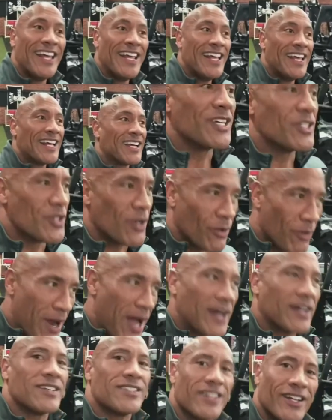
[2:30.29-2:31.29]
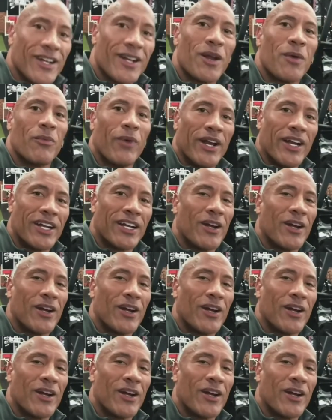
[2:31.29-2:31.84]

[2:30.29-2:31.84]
Because The Rock is here and I'm ready to